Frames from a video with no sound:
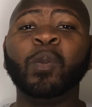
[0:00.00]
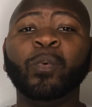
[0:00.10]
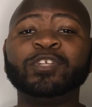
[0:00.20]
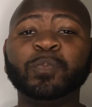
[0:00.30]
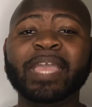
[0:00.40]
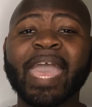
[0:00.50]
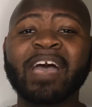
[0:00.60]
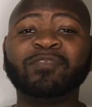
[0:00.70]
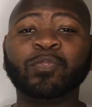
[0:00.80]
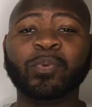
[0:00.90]
which we
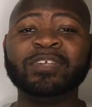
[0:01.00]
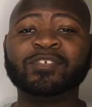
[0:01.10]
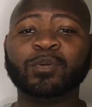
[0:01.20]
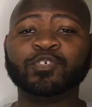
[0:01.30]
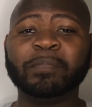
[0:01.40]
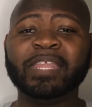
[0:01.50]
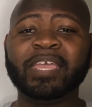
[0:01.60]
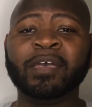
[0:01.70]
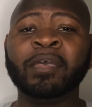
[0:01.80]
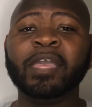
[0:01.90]
have 3 social
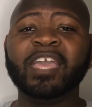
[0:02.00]
media,